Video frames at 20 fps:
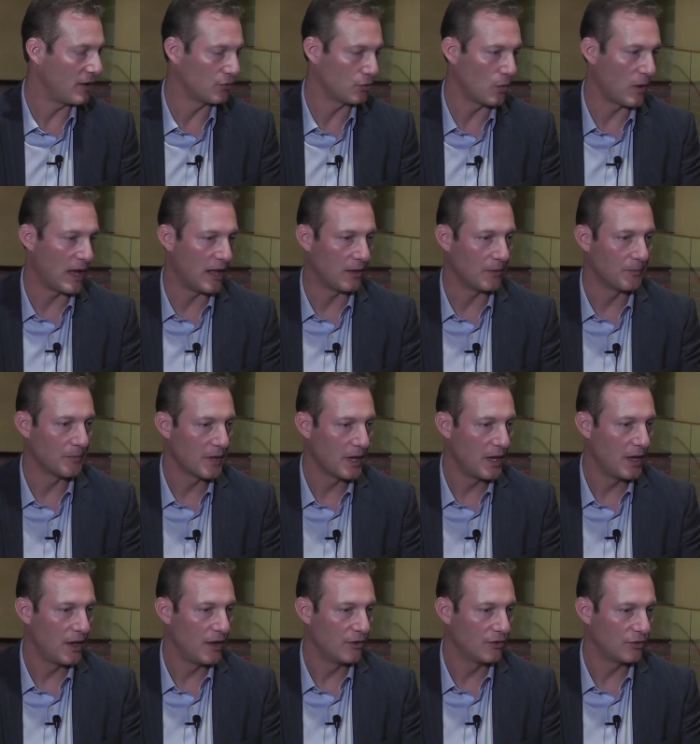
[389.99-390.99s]
as well.
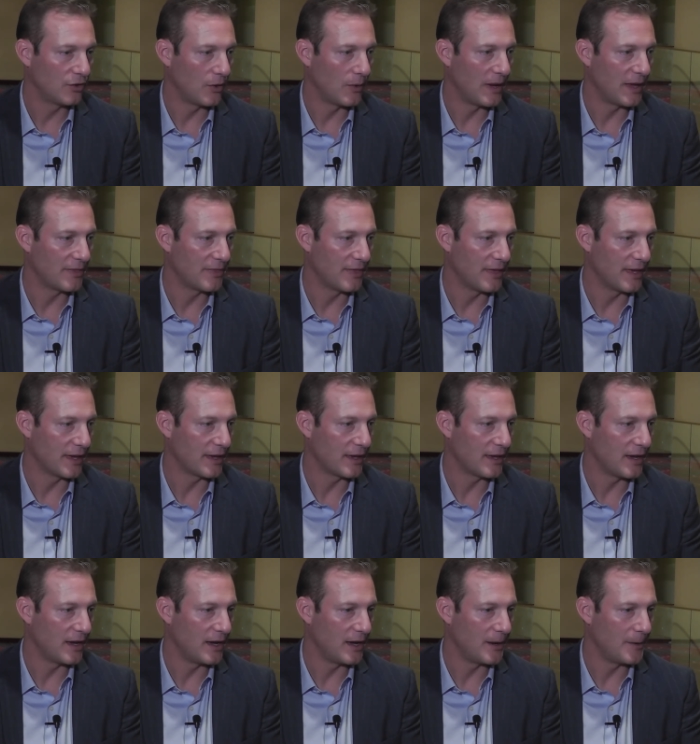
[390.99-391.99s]
So I think
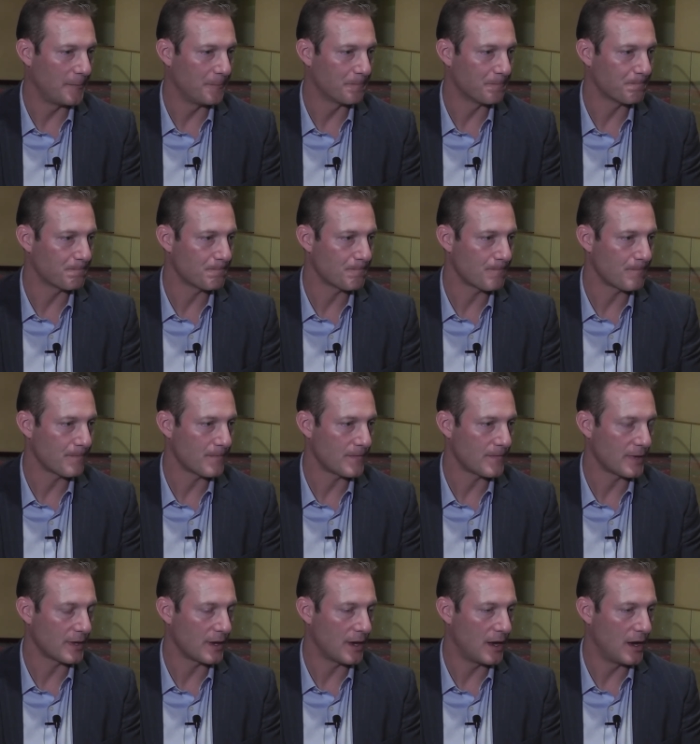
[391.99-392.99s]
um,
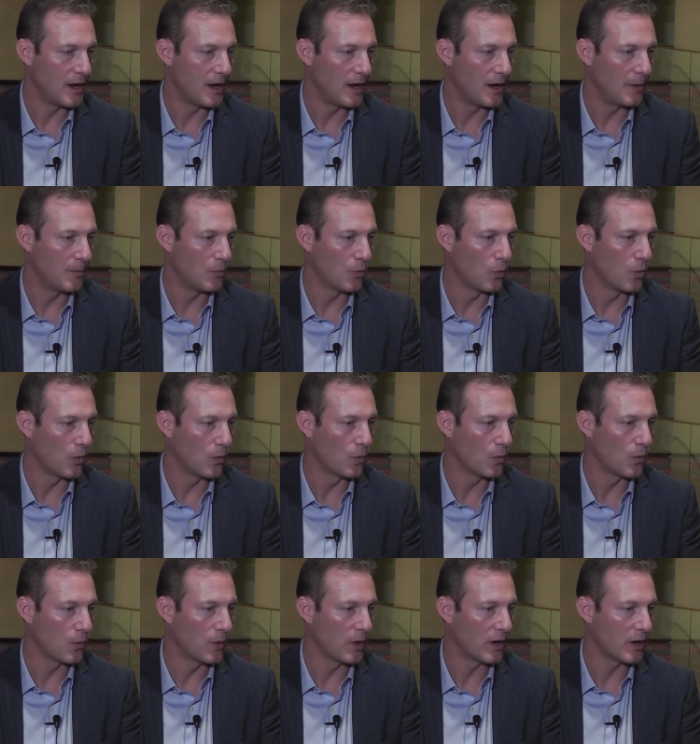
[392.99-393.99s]

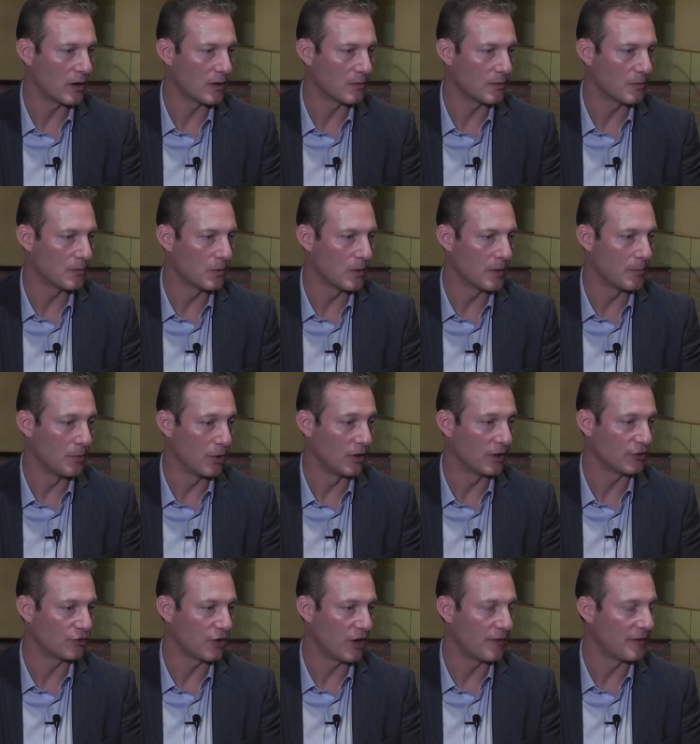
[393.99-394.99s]
um, we're, we're
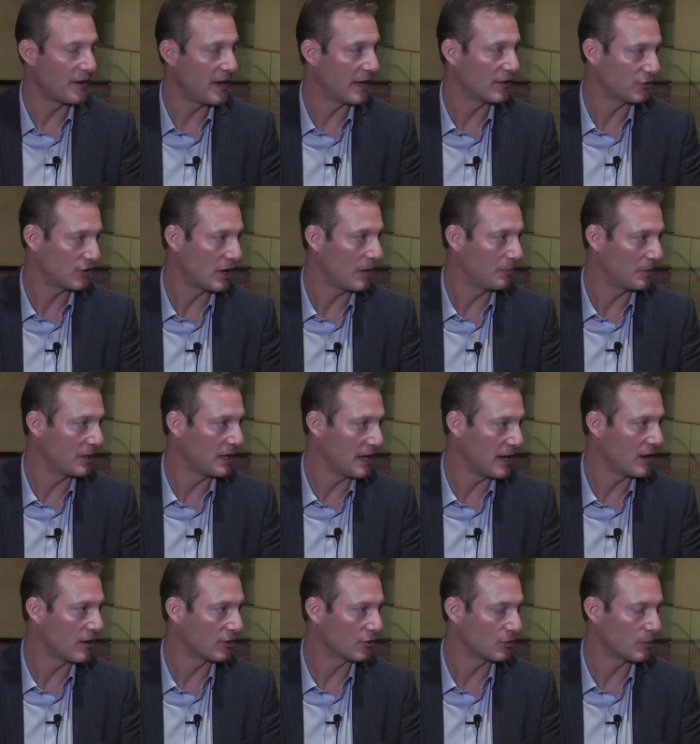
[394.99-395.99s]
bullish on the next couple of
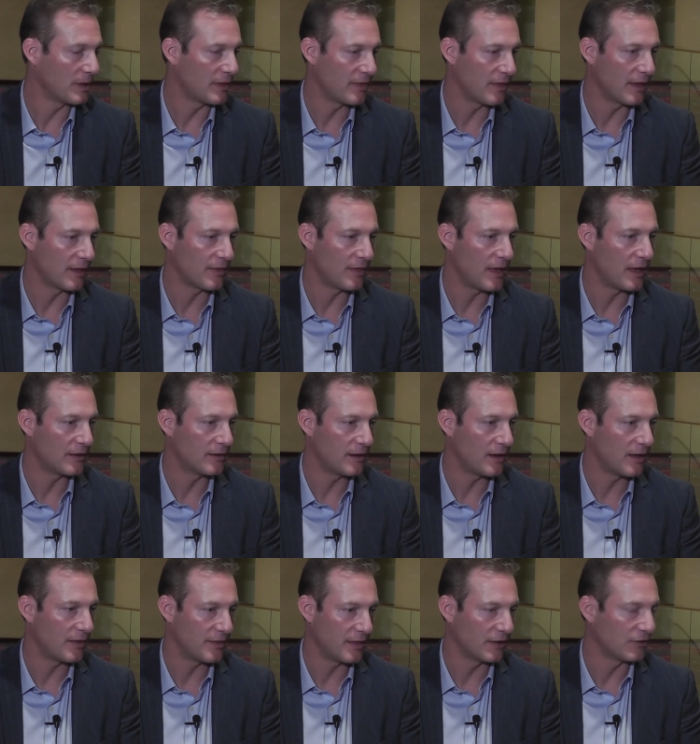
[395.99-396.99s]
years. We think that
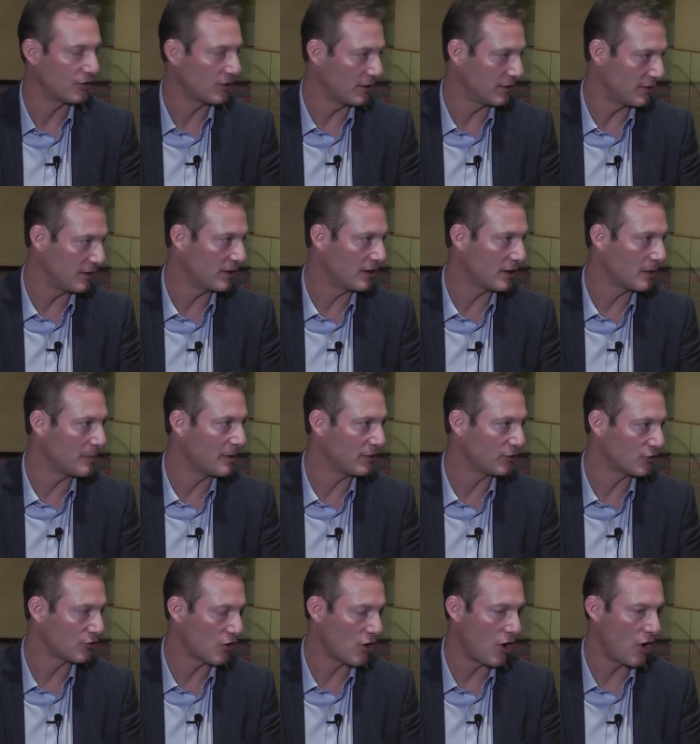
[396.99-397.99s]
uh, things continue to be
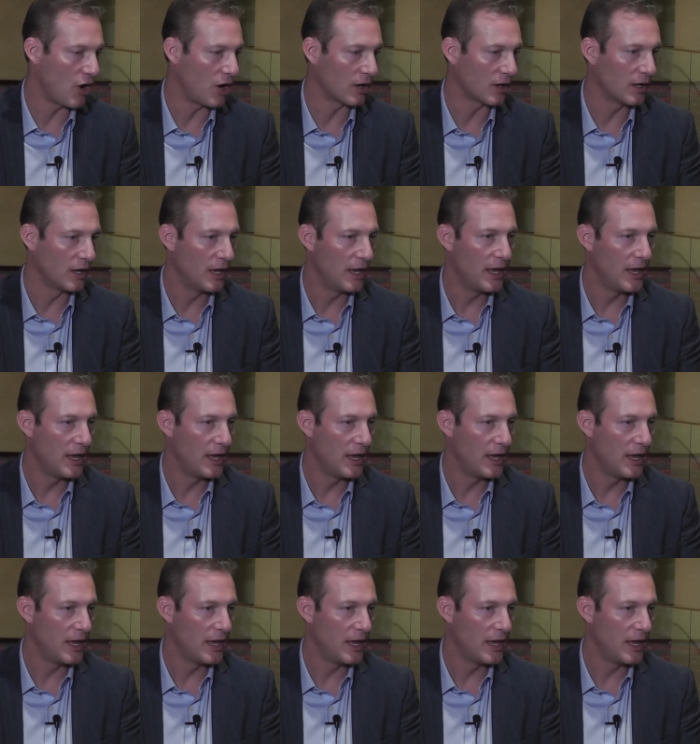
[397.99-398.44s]
strong.